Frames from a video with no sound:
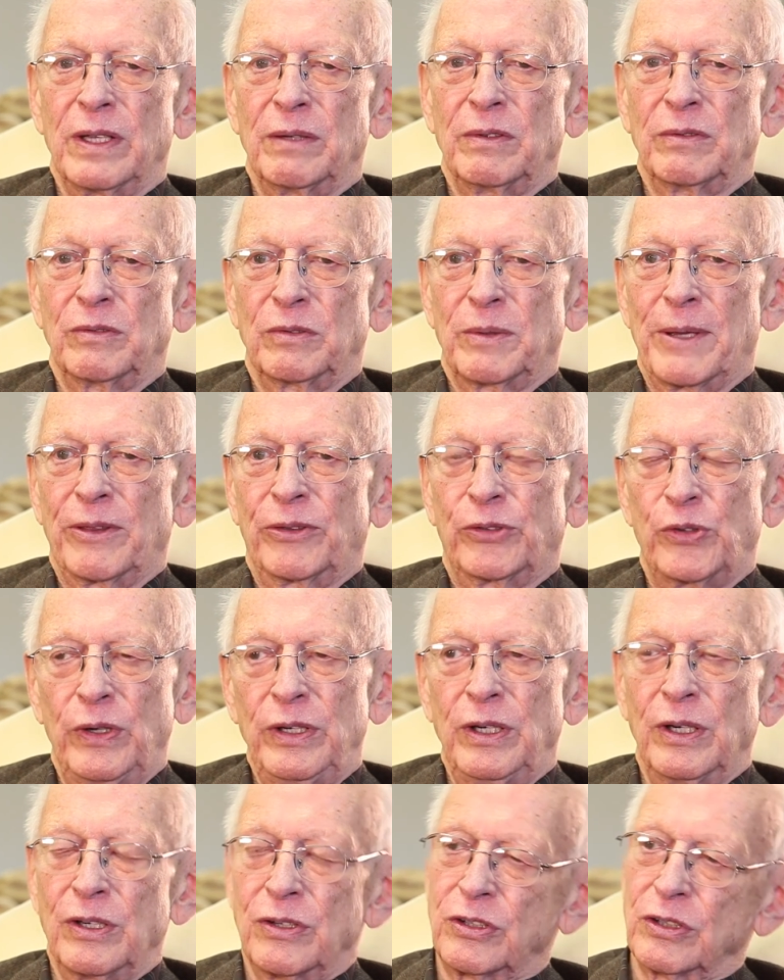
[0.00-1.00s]
It was about three
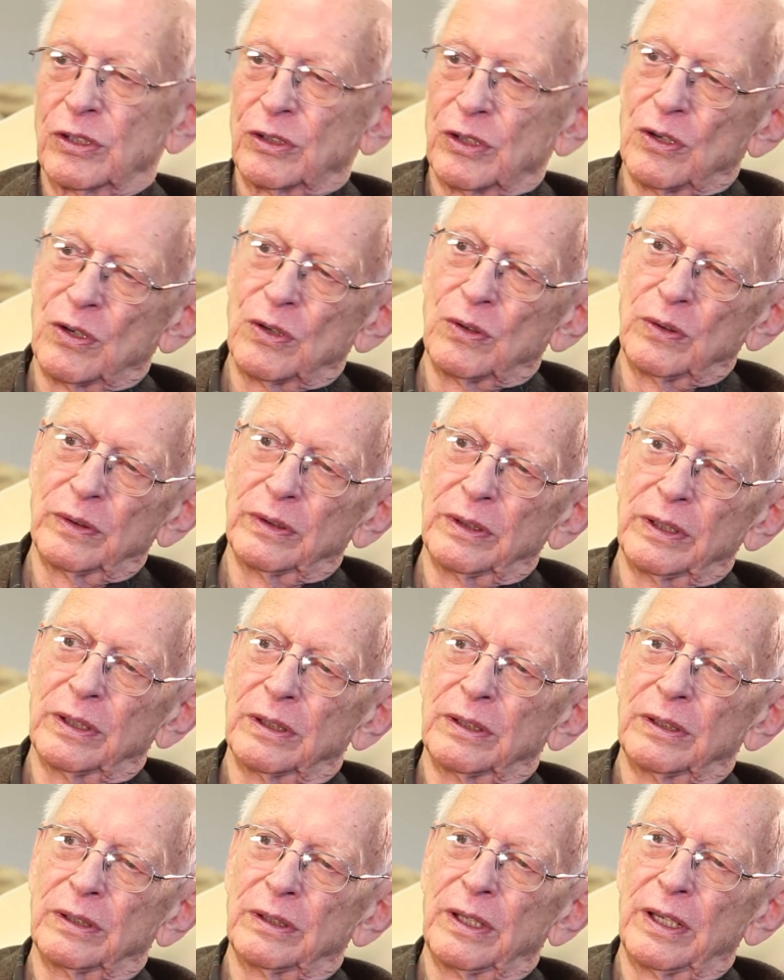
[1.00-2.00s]
years ago
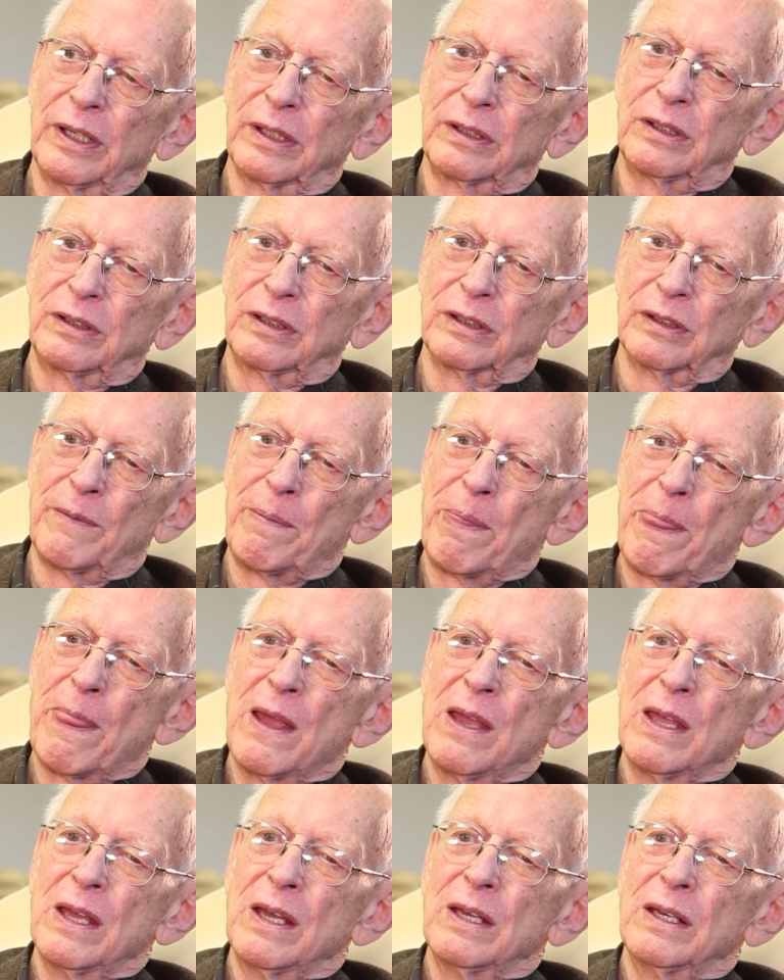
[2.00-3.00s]
at, uh, at uh,
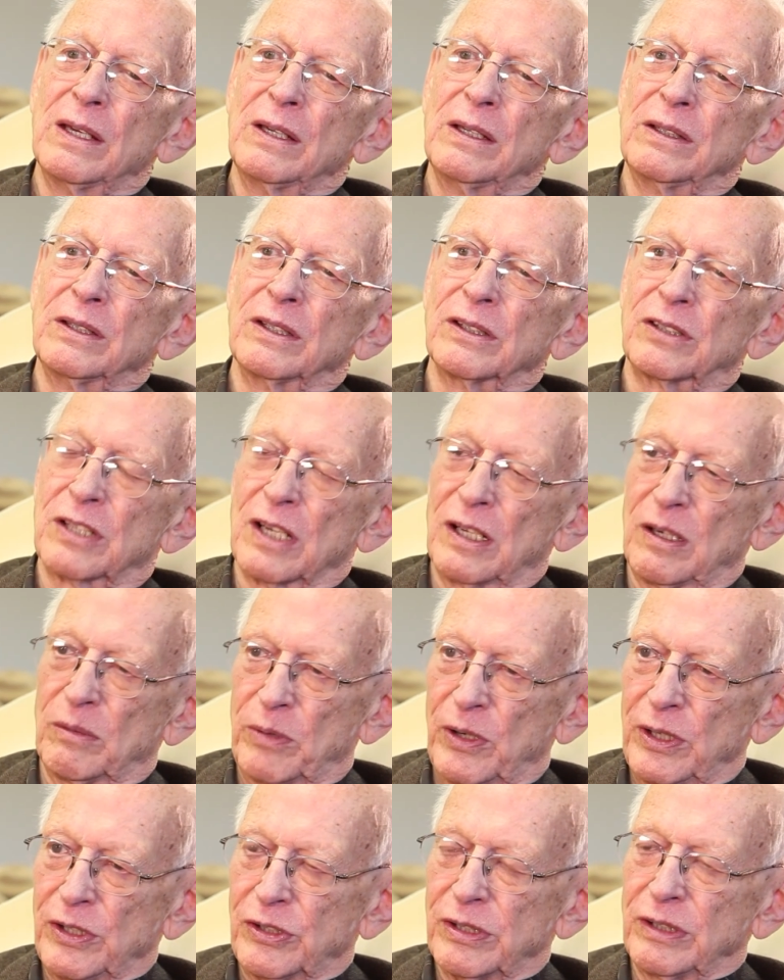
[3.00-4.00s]
the
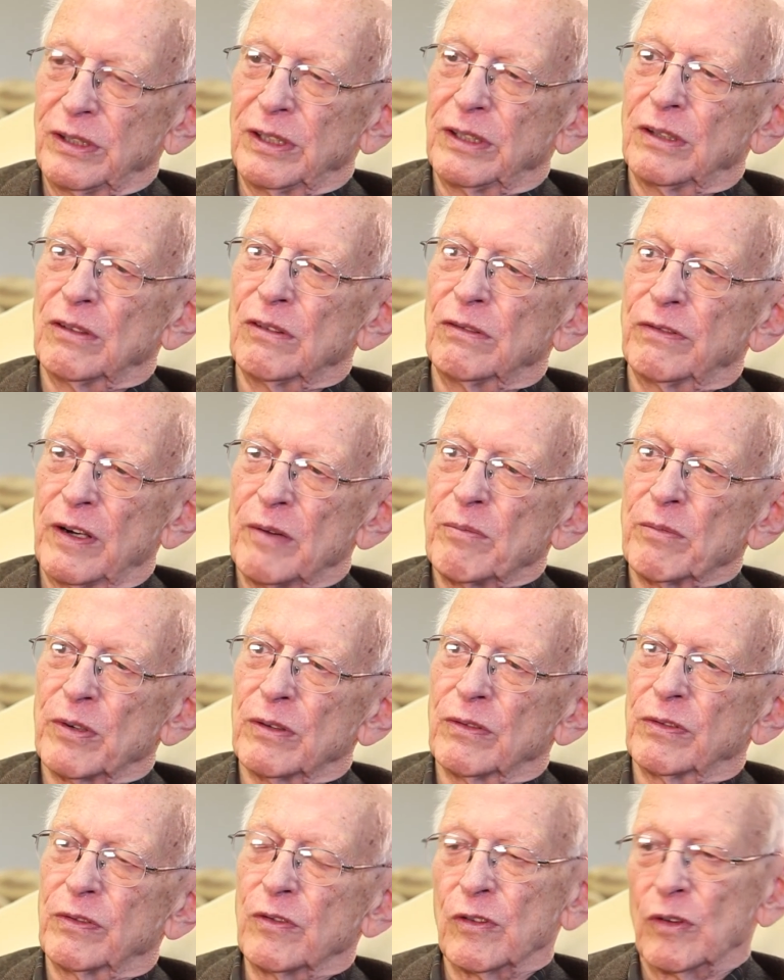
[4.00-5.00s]
celebration in
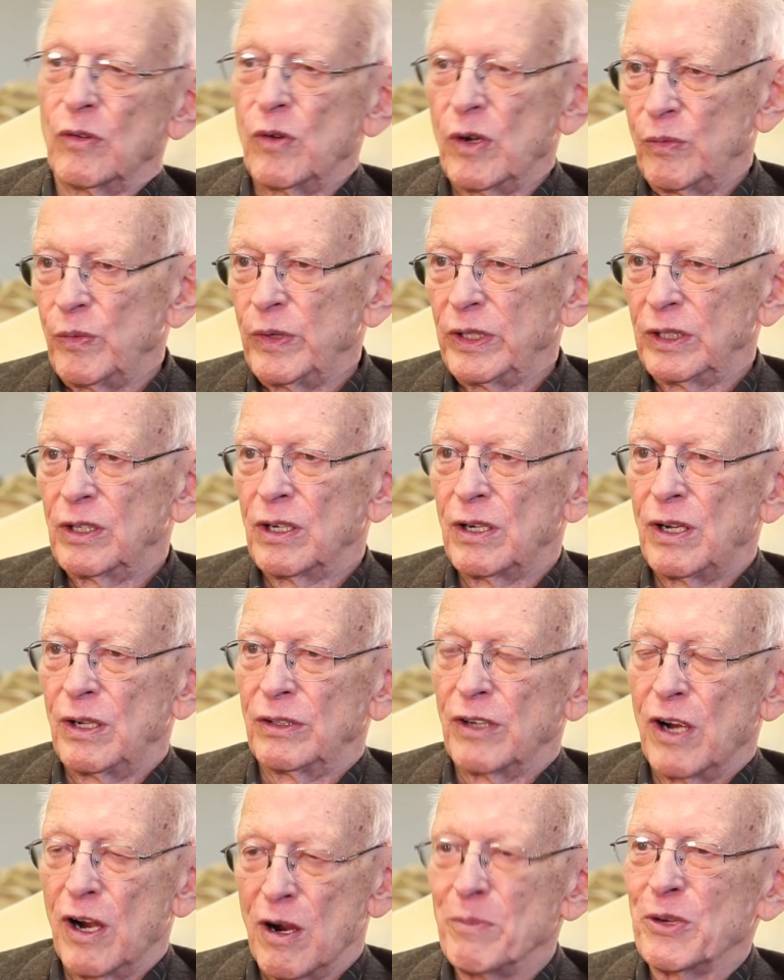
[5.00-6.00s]
November for what we called
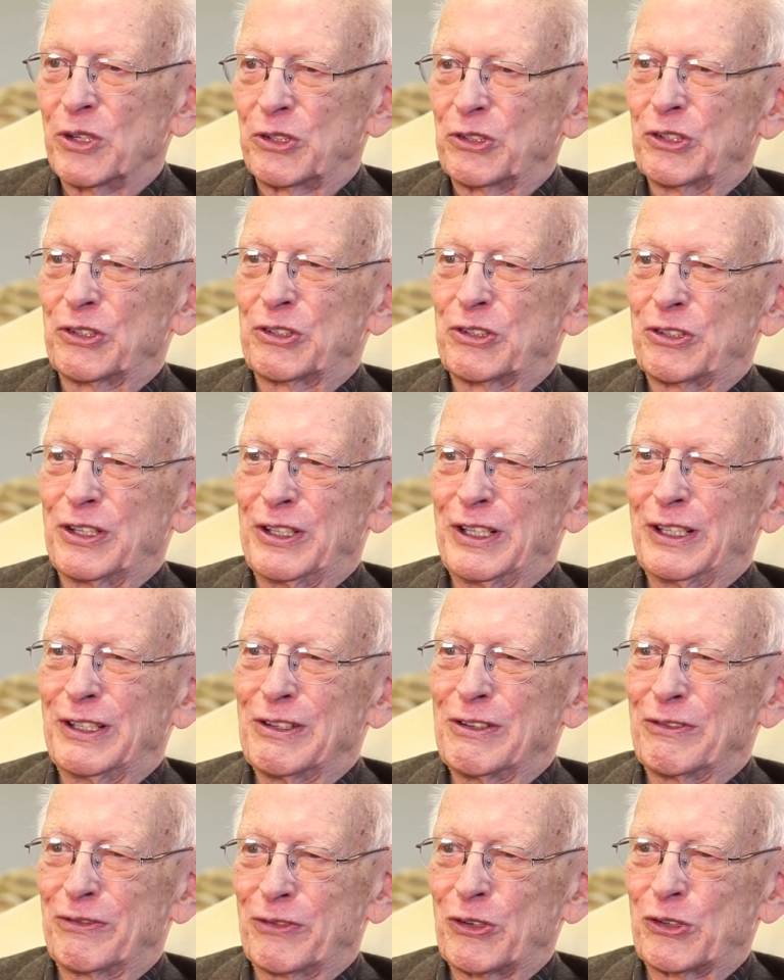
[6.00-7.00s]
Armistice Day in
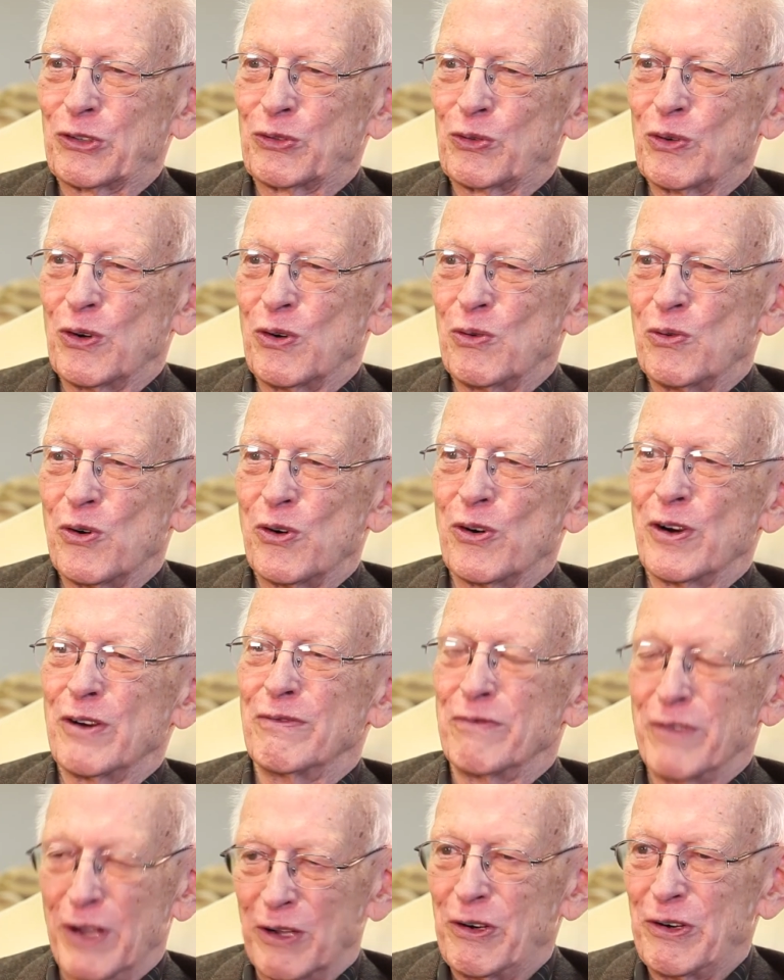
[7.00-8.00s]
the First World War
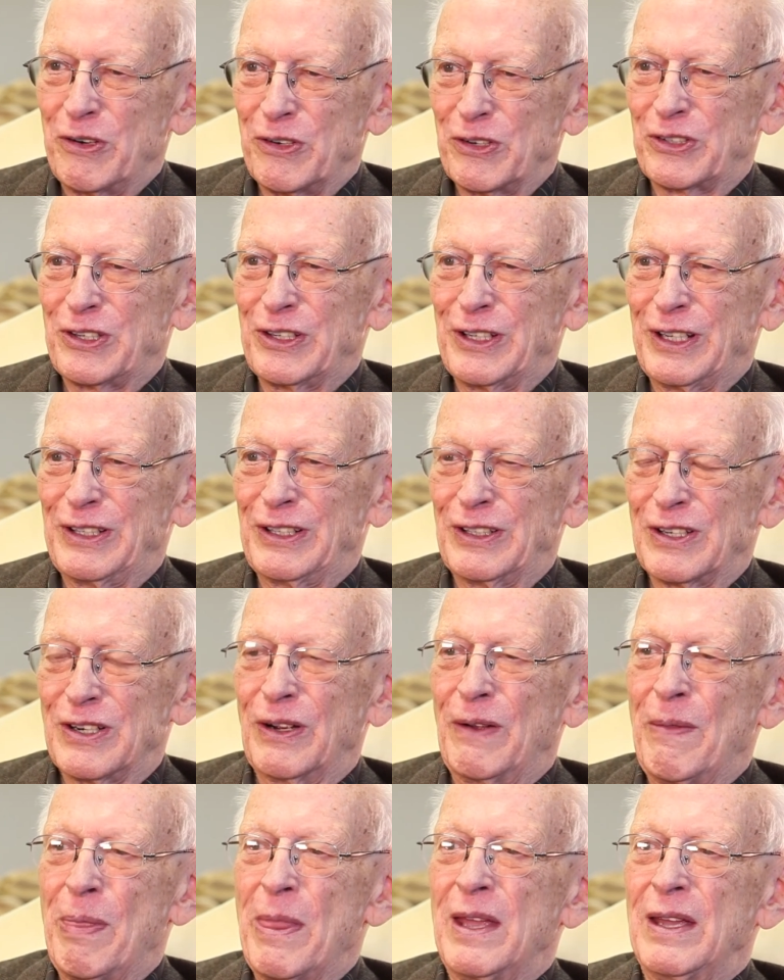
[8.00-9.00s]
and Veterans Day here,
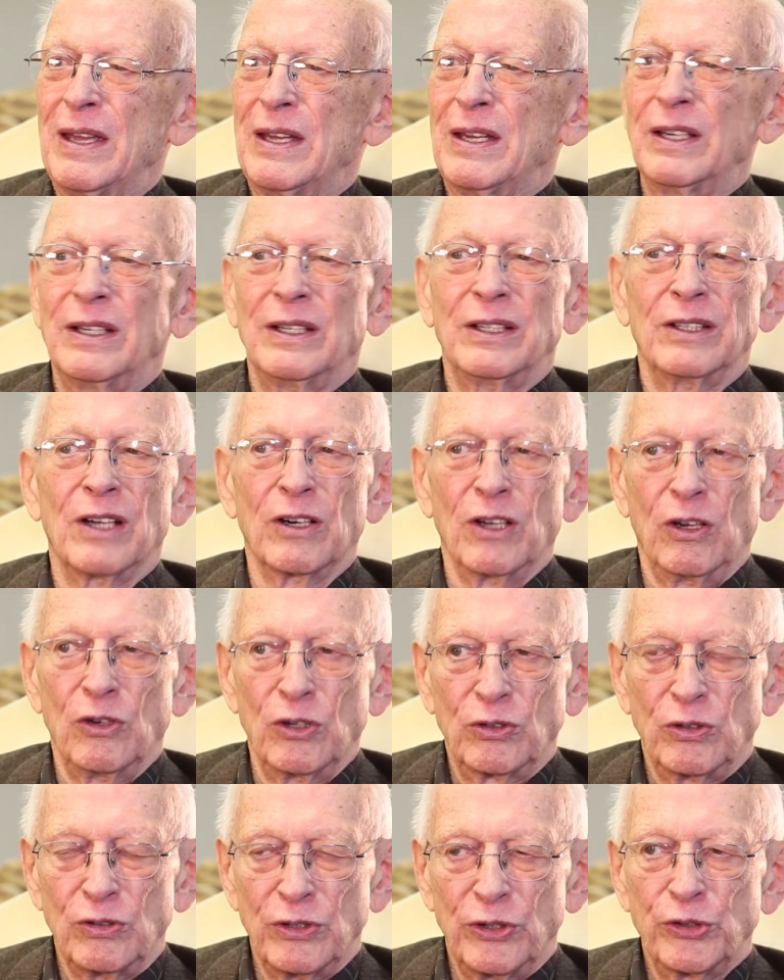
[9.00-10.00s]
our
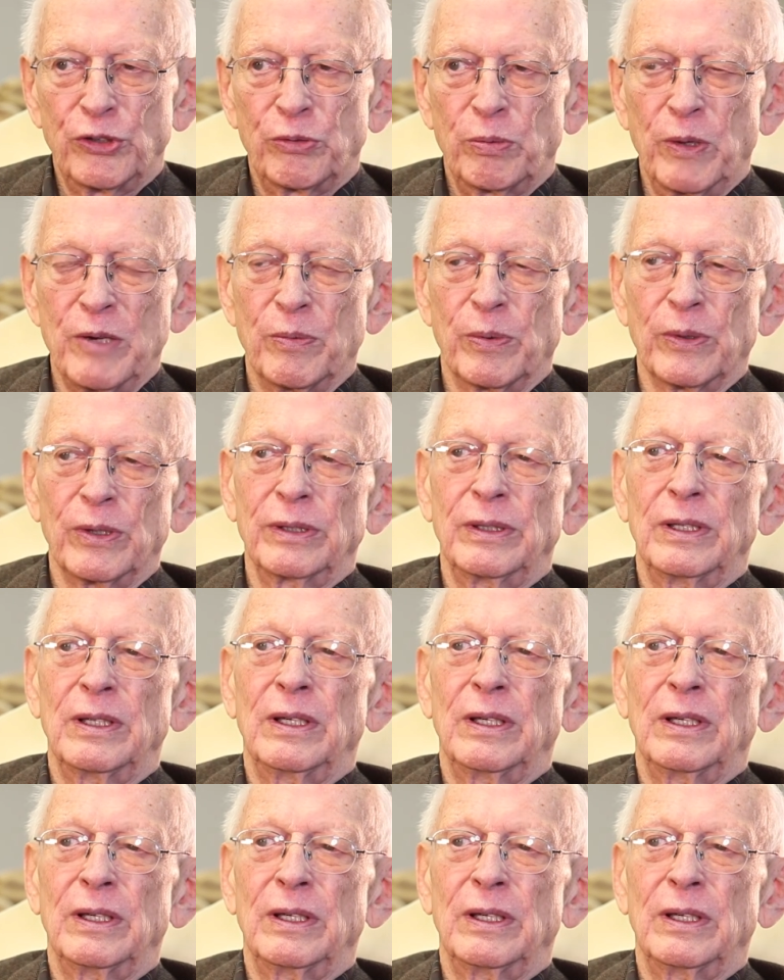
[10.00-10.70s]
local newspaper